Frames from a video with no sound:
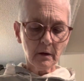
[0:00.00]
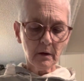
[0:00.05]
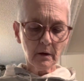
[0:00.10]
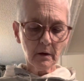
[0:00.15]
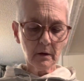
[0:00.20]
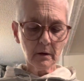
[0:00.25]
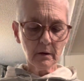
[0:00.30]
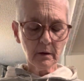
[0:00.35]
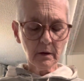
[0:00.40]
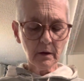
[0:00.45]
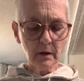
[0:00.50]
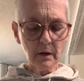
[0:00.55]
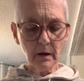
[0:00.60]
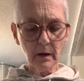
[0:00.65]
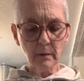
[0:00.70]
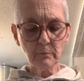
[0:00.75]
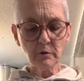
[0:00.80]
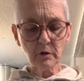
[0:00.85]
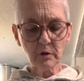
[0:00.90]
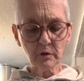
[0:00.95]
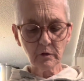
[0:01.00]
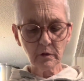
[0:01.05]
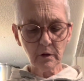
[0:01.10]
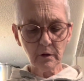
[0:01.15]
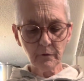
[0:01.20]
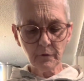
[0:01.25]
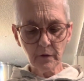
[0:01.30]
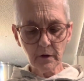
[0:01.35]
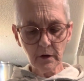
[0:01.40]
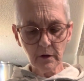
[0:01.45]
And I'm just gonna
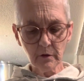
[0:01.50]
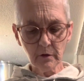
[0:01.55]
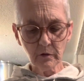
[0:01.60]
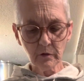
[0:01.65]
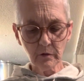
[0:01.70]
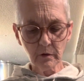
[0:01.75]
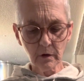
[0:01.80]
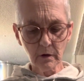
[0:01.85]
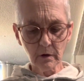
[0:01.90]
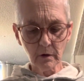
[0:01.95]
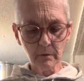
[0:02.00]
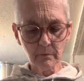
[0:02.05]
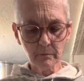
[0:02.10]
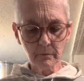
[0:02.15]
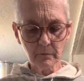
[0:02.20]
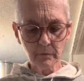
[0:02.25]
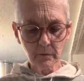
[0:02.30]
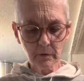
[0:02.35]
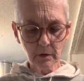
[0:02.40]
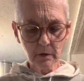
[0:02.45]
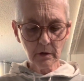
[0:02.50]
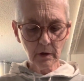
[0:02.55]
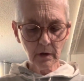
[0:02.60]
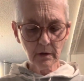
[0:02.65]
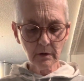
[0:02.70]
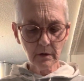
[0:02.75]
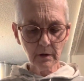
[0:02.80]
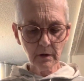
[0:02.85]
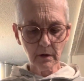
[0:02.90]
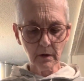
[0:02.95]
finish
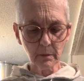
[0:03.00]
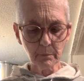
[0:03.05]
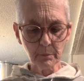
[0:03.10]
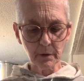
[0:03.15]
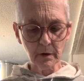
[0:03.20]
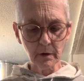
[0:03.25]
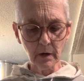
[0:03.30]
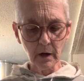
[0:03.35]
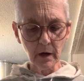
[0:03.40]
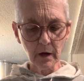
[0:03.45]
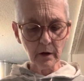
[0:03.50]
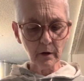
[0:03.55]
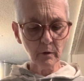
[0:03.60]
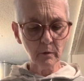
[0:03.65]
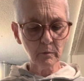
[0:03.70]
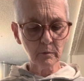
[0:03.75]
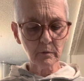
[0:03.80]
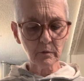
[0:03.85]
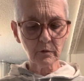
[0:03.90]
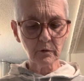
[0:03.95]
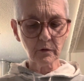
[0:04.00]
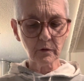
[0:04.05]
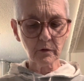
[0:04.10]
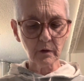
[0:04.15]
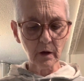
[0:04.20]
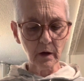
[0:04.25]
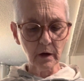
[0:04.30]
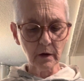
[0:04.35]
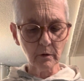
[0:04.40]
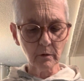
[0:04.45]
cutting it up here. I don't
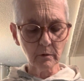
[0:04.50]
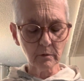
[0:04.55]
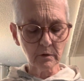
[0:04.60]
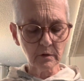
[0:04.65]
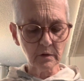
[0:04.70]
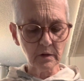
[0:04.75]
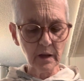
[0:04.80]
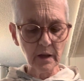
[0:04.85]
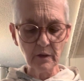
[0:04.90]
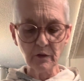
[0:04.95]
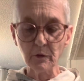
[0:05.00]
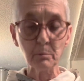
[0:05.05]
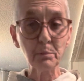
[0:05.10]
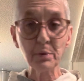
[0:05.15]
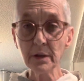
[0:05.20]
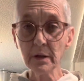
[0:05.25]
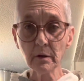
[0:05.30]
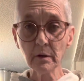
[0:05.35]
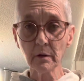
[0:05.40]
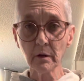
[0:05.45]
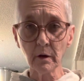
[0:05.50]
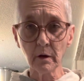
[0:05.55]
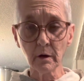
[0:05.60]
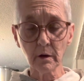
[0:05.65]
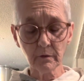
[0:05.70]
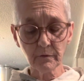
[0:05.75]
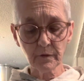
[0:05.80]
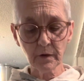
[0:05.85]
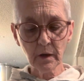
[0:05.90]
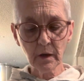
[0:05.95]
take the peel
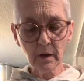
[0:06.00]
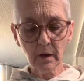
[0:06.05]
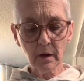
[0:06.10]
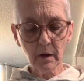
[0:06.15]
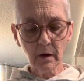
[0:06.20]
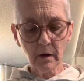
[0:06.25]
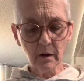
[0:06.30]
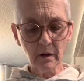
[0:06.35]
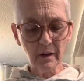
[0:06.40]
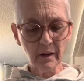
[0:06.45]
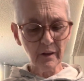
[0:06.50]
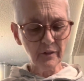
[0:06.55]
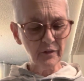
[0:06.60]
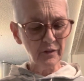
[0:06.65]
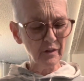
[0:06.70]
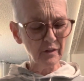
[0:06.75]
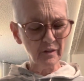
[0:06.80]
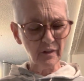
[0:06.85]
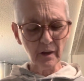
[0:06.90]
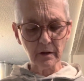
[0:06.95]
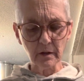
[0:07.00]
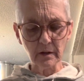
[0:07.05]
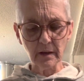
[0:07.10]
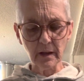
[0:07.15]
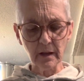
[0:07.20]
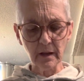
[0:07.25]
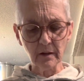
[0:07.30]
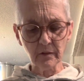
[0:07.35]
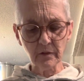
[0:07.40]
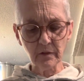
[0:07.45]
off unless there's like a
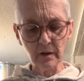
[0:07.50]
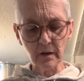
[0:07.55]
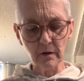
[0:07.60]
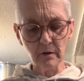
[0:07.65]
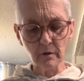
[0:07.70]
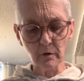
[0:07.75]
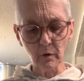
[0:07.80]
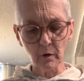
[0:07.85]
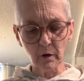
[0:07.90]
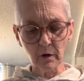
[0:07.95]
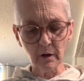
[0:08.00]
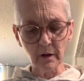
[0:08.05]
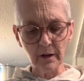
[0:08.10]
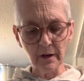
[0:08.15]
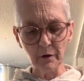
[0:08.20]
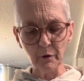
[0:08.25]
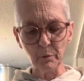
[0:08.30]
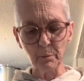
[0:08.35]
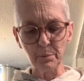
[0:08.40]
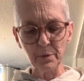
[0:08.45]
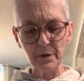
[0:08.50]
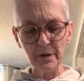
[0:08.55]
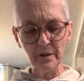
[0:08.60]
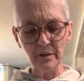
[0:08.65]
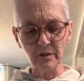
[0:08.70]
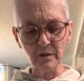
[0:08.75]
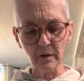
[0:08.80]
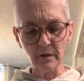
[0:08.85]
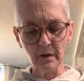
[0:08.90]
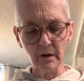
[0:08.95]
nasty, gnarly little
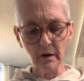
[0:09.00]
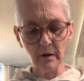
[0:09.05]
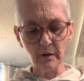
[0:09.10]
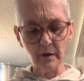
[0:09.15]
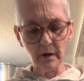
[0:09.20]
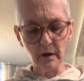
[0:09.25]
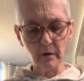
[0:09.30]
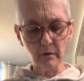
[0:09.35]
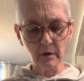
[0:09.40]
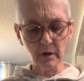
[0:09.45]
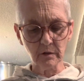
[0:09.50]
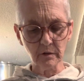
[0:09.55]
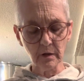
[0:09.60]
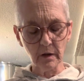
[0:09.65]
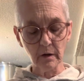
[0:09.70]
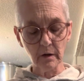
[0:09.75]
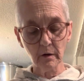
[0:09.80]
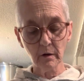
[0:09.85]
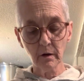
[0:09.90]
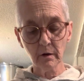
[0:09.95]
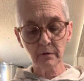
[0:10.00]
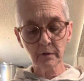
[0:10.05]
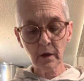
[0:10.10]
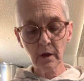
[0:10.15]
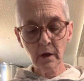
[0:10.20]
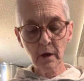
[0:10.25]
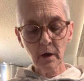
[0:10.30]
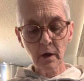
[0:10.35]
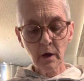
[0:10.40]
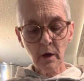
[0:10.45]
piece on there, then I'll cut that off.
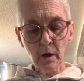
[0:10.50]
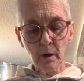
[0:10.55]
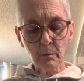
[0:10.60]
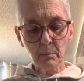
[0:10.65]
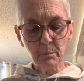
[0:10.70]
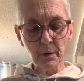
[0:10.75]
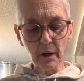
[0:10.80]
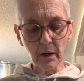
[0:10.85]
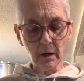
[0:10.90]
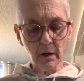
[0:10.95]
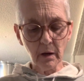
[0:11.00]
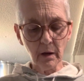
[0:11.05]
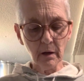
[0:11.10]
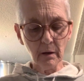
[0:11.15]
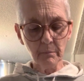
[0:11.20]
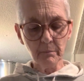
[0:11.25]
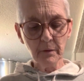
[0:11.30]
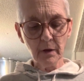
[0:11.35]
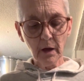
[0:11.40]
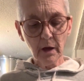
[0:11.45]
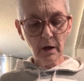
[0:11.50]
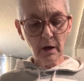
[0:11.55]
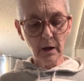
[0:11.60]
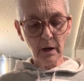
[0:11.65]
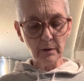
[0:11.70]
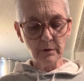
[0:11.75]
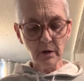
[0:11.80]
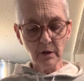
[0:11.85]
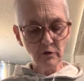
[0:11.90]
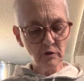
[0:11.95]
But
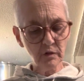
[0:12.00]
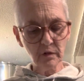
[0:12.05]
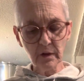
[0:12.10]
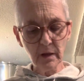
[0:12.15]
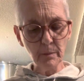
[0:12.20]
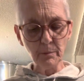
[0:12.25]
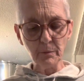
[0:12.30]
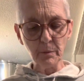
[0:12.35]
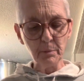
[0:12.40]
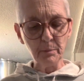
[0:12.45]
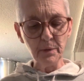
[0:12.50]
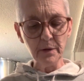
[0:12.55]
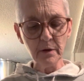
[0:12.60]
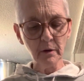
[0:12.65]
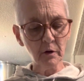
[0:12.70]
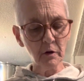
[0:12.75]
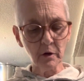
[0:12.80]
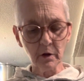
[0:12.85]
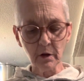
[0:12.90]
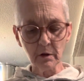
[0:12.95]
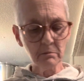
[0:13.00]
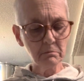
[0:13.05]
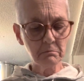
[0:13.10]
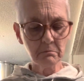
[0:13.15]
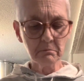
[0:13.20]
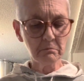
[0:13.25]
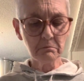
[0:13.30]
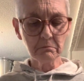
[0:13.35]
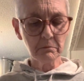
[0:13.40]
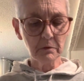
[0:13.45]
I just keep the peel on.
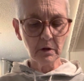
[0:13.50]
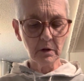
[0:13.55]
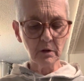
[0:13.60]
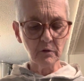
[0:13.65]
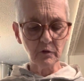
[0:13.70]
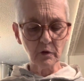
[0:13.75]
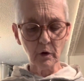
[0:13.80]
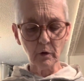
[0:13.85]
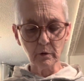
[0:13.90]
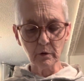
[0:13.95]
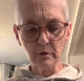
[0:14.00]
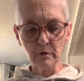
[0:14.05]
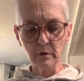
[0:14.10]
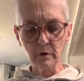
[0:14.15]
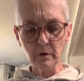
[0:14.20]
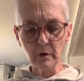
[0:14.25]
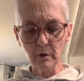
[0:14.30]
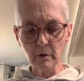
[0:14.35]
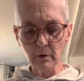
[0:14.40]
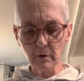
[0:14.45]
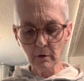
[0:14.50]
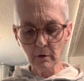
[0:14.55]
It's all good to go.